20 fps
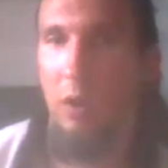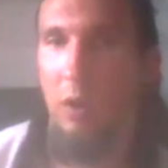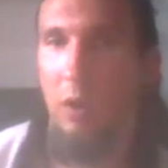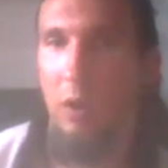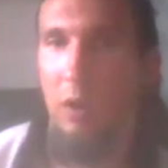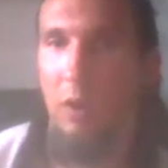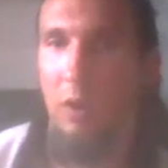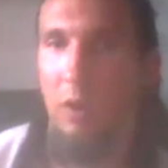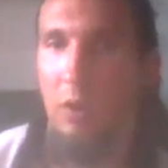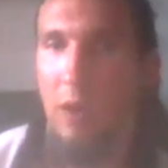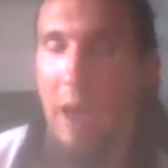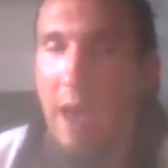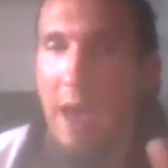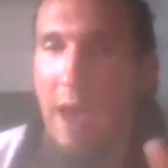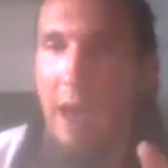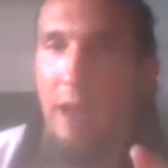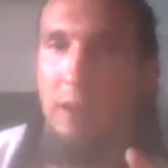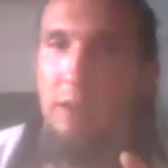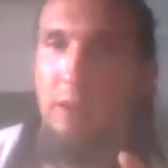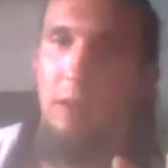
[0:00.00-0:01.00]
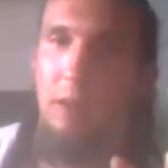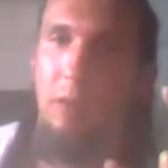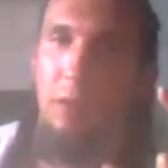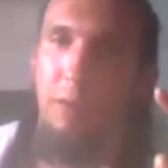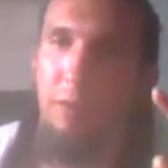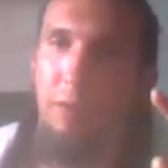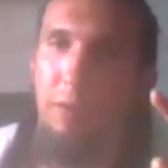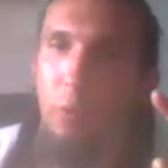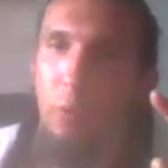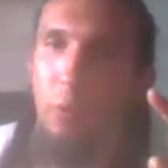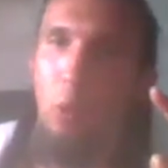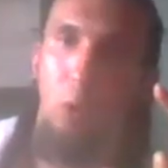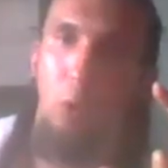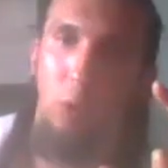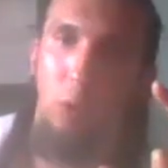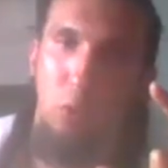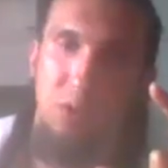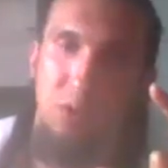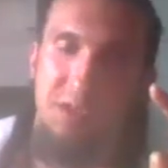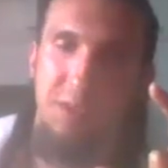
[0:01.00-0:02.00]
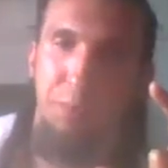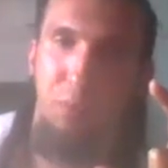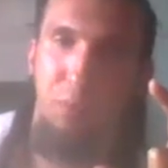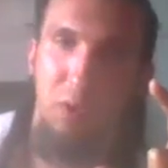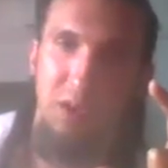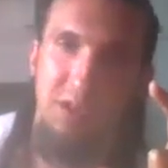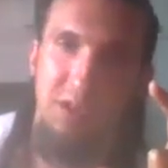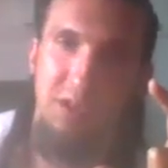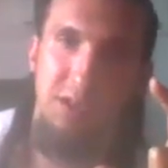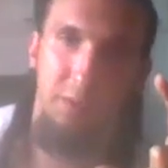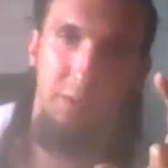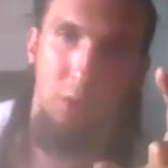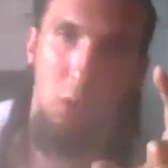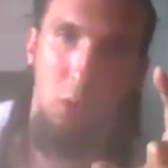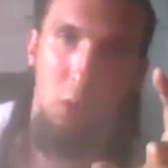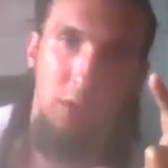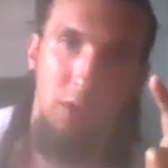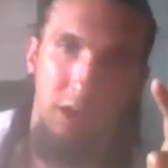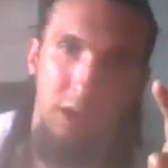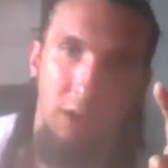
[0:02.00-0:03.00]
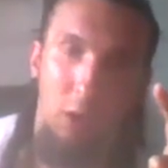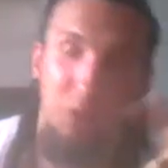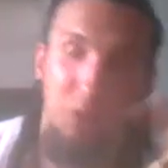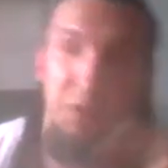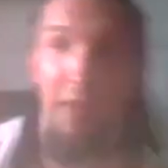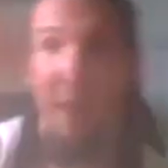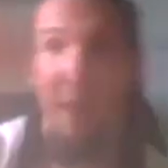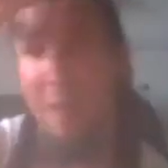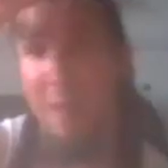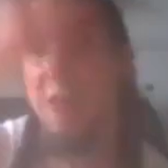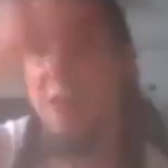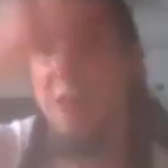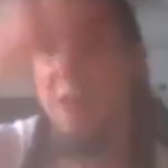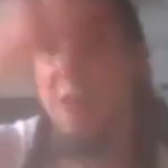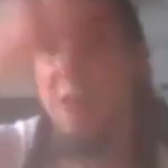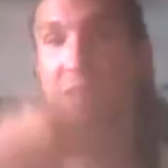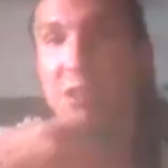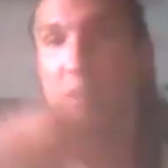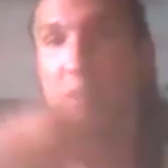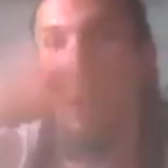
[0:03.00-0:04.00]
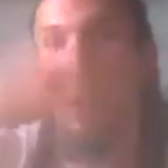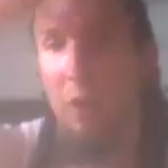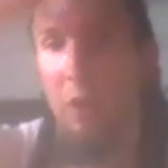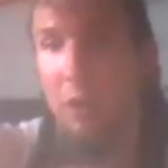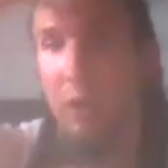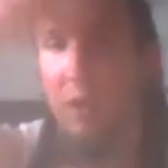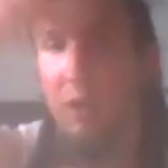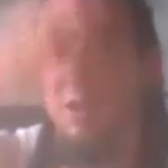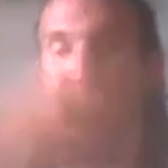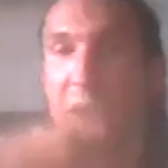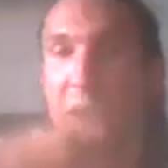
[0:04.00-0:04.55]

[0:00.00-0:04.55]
and the fool who is the priest of Loki. Also, that mask he's wearing it's based